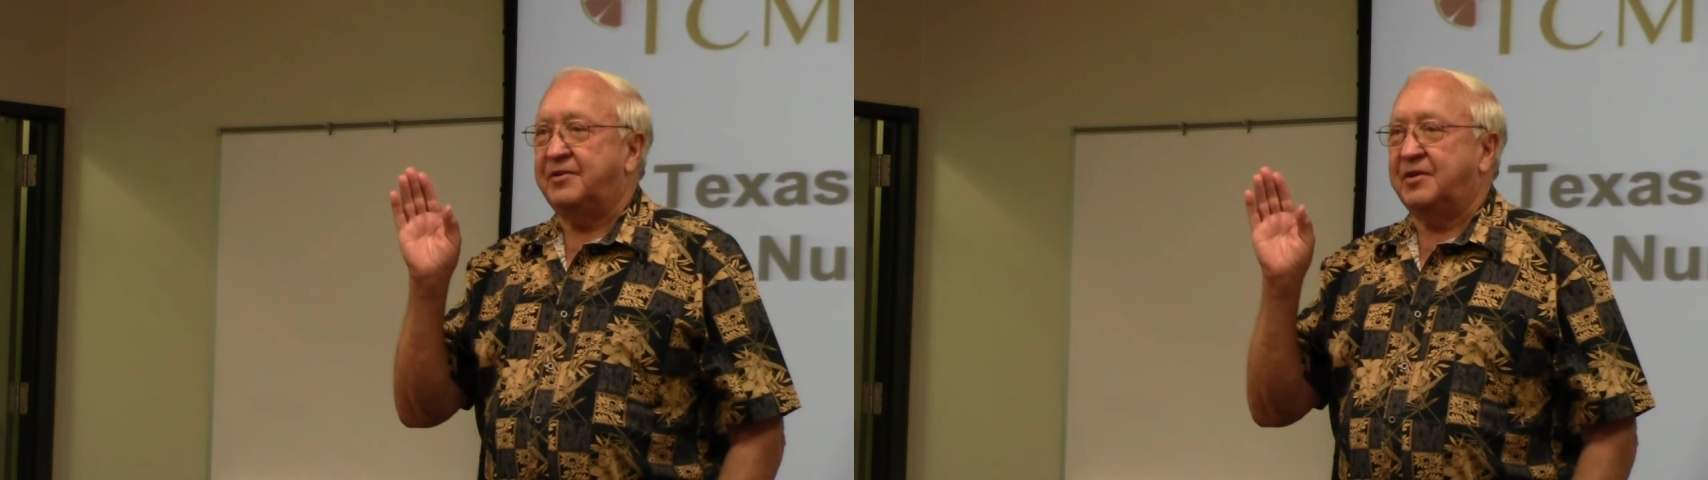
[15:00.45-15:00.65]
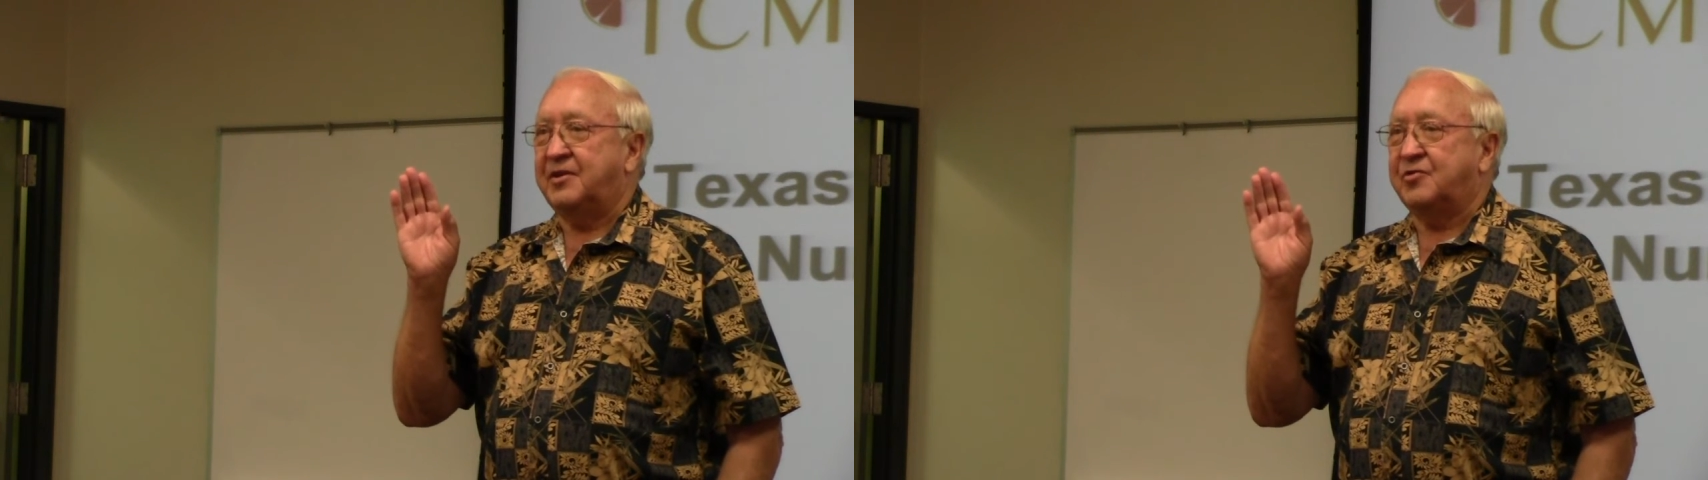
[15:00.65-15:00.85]

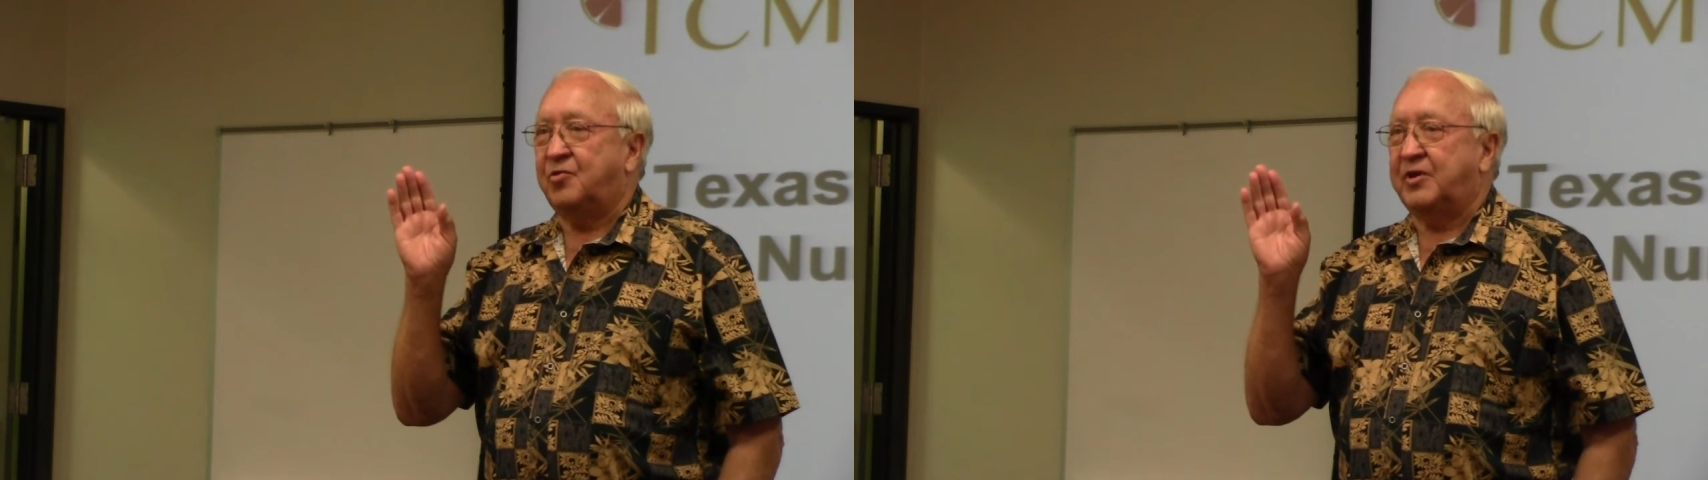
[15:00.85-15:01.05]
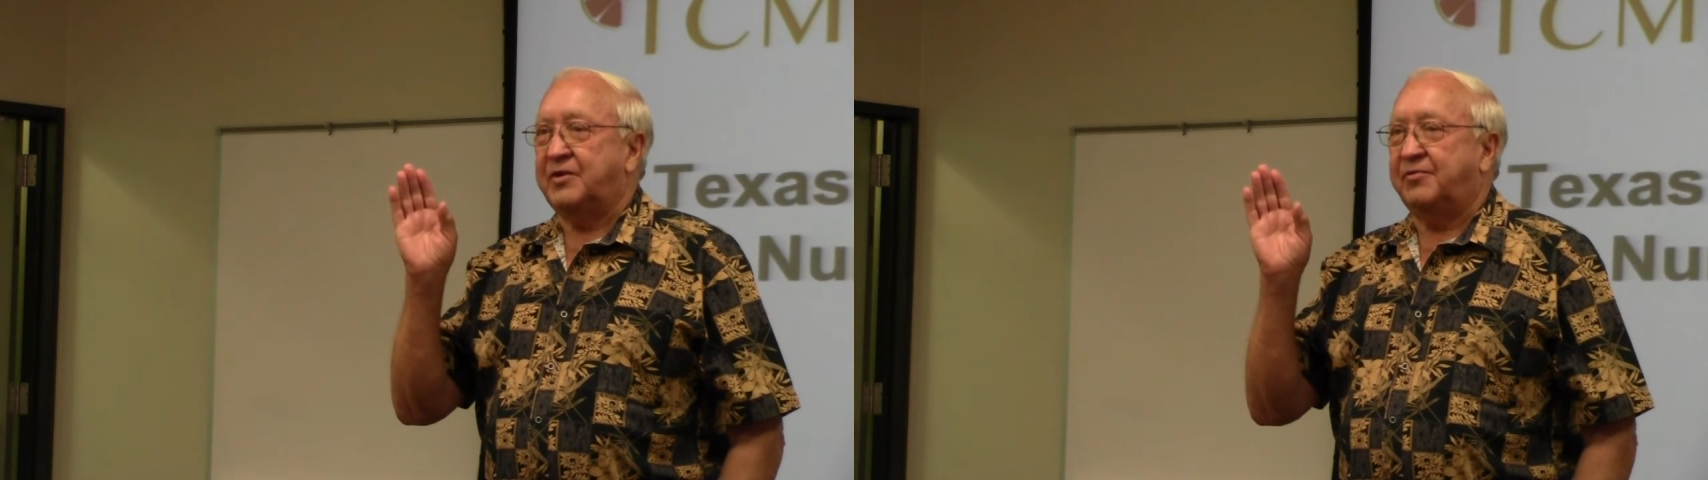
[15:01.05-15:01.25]
on the
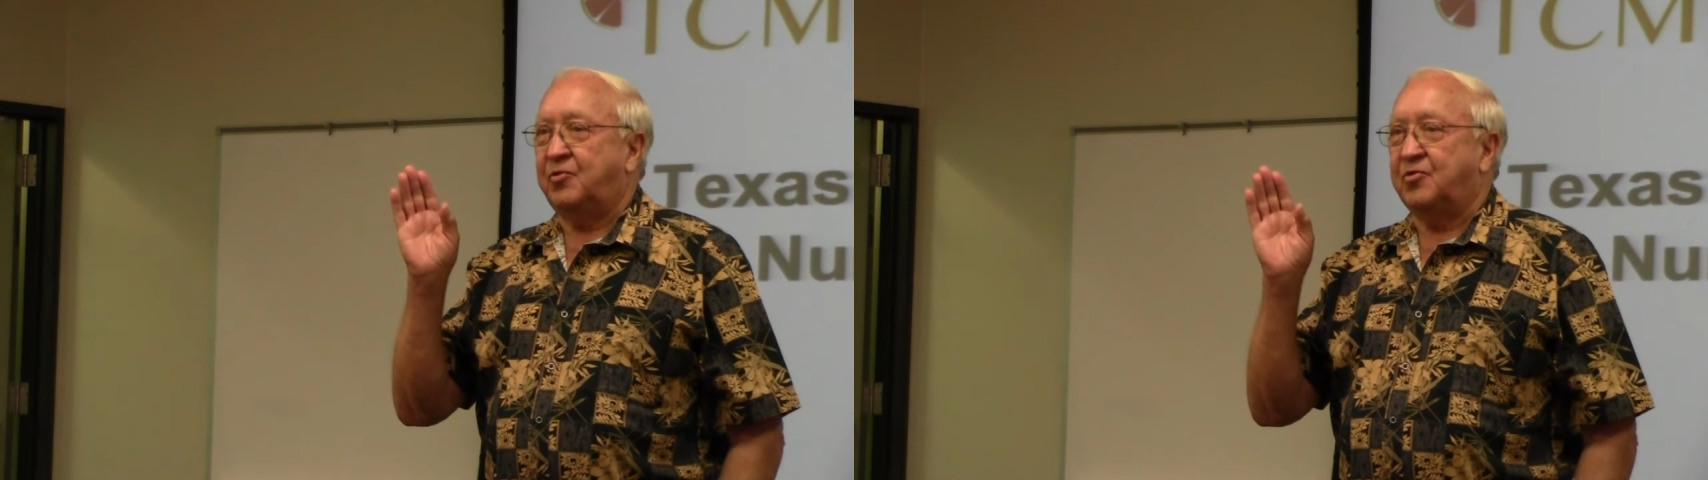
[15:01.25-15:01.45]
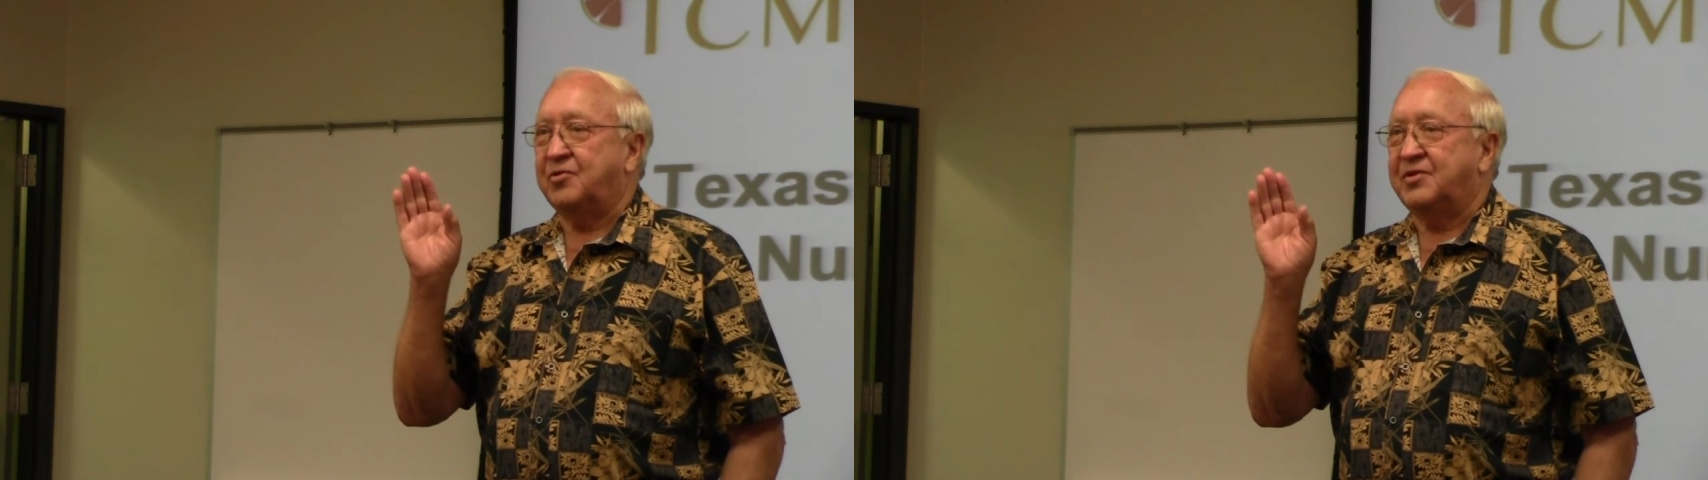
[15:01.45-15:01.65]

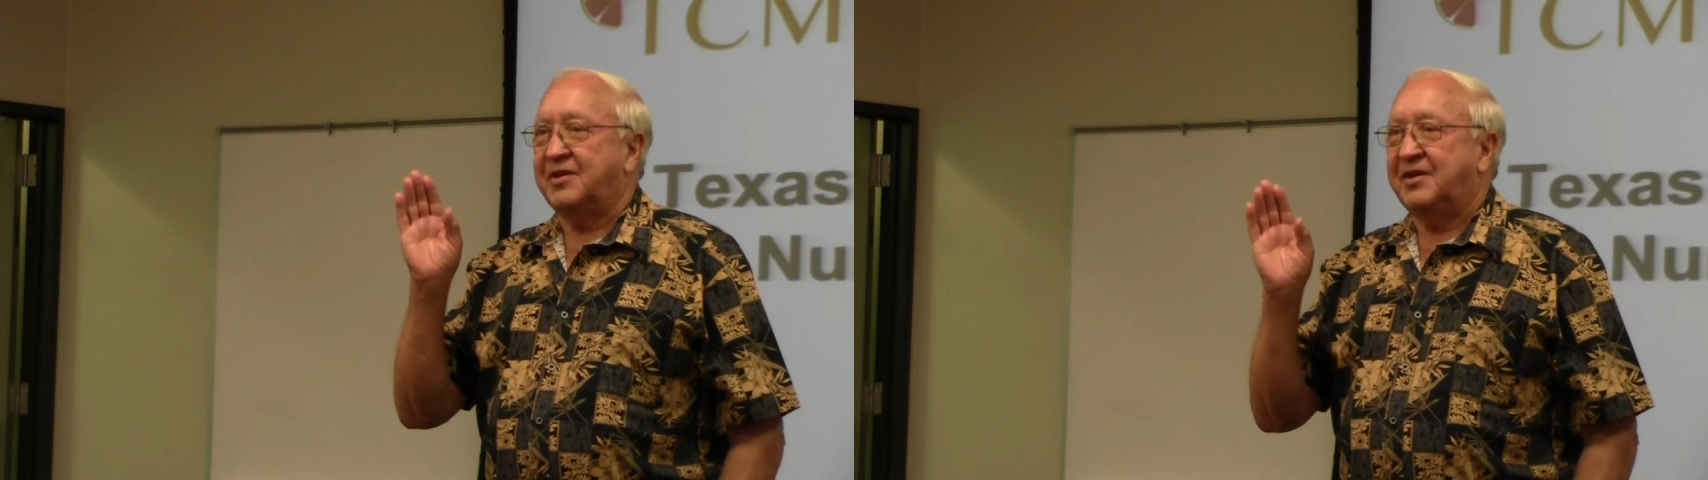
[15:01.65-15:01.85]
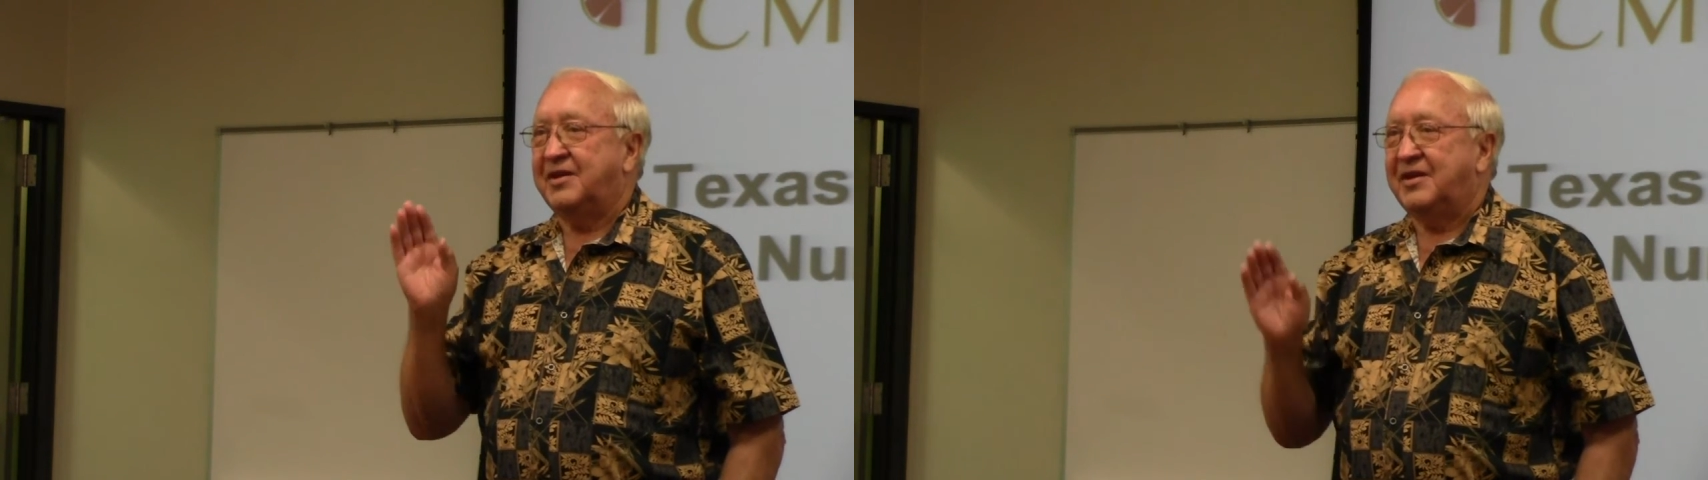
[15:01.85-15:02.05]
24th.